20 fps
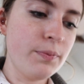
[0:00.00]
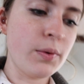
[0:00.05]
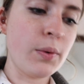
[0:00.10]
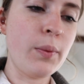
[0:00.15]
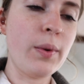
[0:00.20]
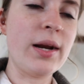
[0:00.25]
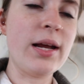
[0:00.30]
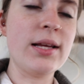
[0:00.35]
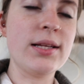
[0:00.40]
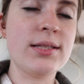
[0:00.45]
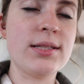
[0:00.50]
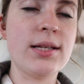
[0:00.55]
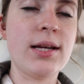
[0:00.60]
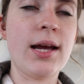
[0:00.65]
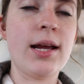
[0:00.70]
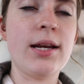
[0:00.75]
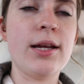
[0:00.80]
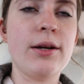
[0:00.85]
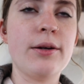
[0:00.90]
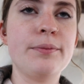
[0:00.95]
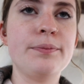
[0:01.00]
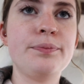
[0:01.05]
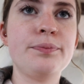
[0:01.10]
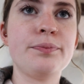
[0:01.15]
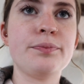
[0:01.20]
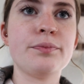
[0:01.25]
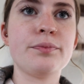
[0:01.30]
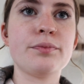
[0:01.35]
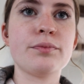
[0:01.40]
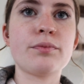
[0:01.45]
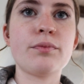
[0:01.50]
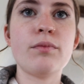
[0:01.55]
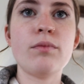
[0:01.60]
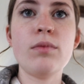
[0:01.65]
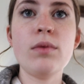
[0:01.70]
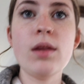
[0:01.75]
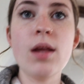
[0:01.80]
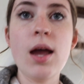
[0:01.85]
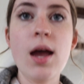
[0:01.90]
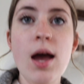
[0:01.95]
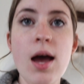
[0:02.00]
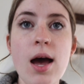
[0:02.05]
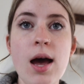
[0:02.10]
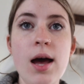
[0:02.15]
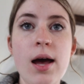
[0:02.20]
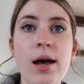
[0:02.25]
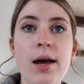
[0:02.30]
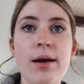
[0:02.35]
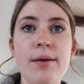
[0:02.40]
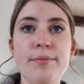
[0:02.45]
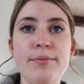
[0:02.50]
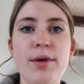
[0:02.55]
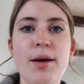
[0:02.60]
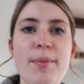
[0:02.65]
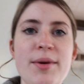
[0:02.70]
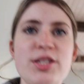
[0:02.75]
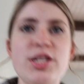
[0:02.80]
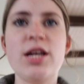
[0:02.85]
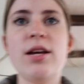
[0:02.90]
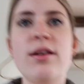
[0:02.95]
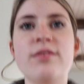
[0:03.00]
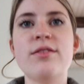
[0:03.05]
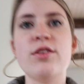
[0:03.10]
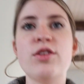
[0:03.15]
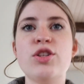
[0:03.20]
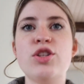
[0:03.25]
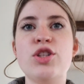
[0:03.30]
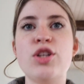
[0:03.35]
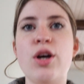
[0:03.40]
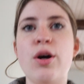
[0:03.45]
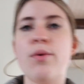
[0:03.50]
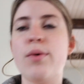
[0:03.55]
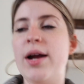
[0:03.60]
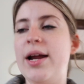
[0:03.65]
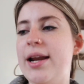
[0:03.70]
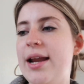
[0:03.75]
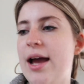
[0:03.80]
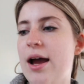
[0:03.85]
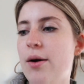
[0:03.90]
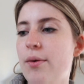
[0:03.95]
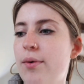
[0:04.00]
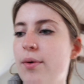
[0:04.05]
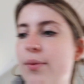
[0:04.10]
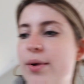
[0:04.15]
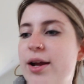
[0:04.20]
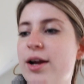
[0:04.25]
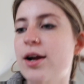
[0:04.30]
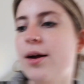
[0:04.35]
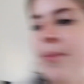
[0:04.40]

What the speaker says: What else did I do? Not much else. So right now, we are